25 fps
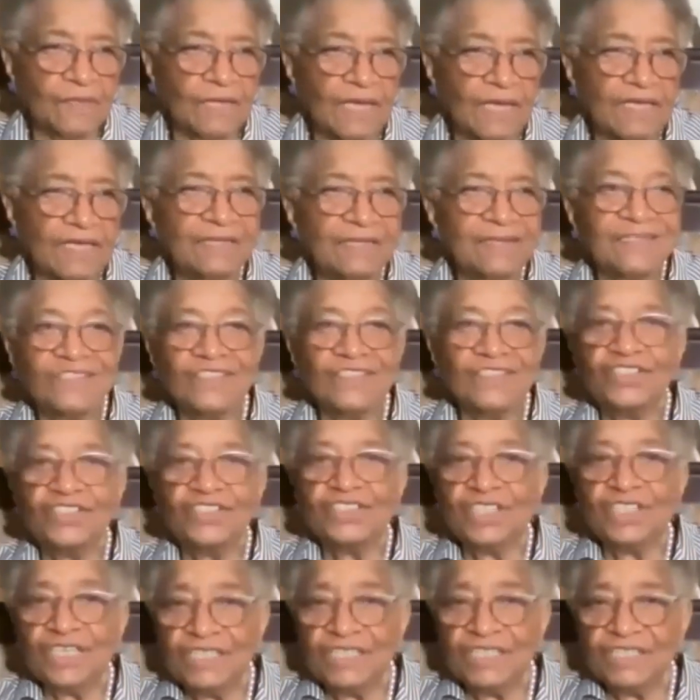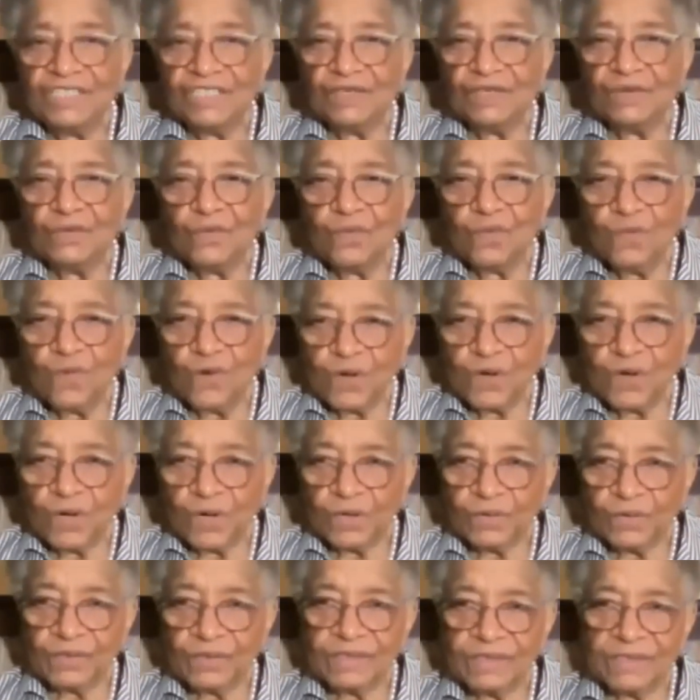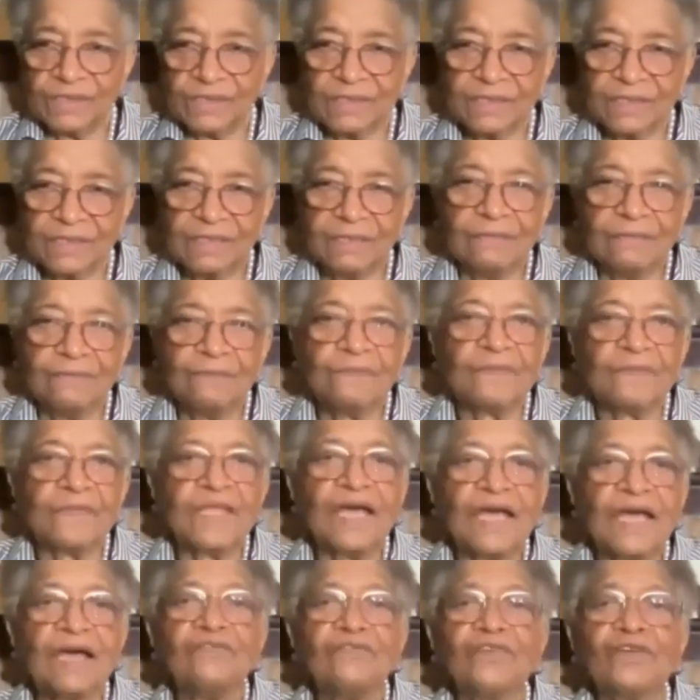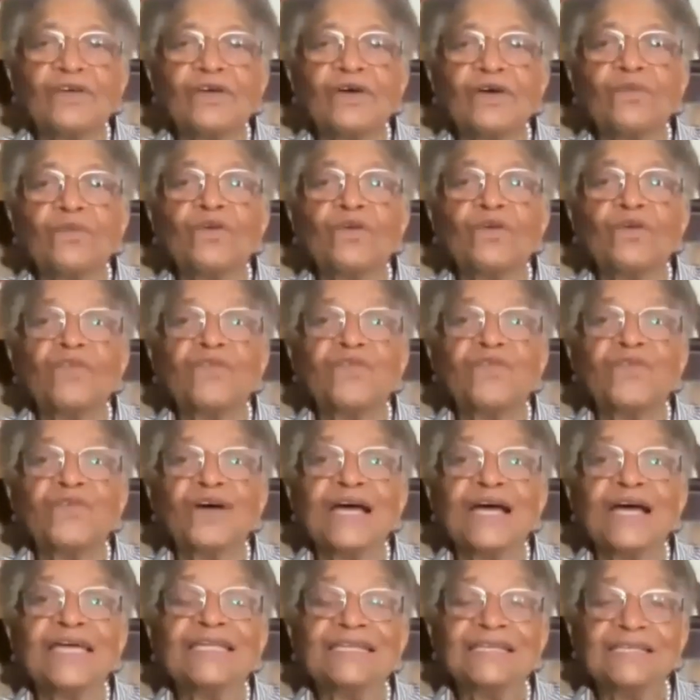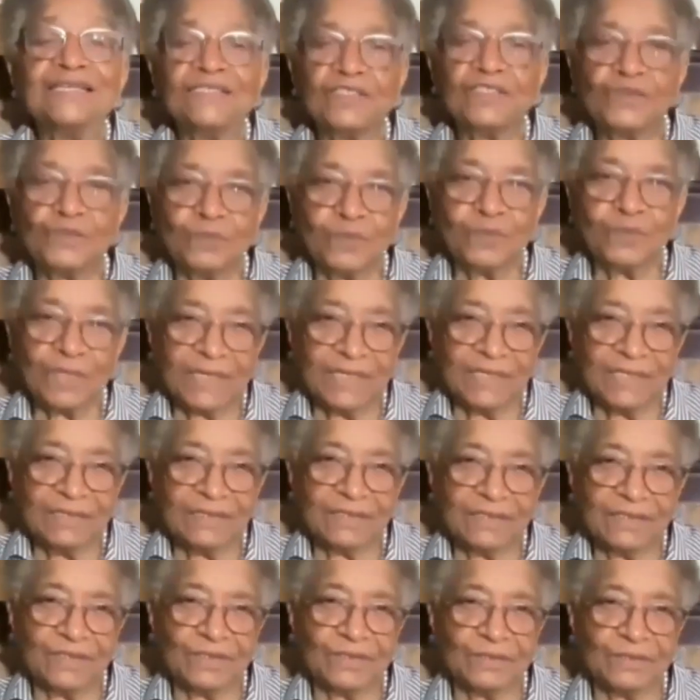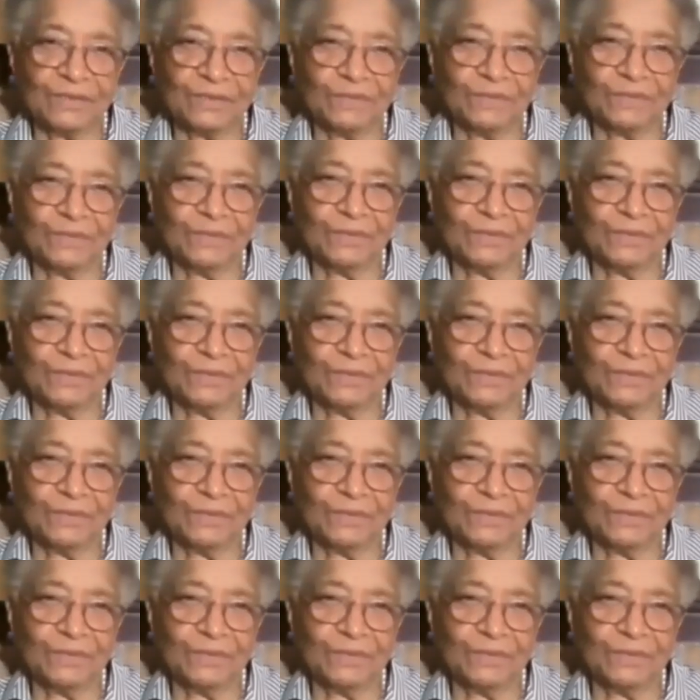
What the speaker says: that in this changing world, Africa will find its place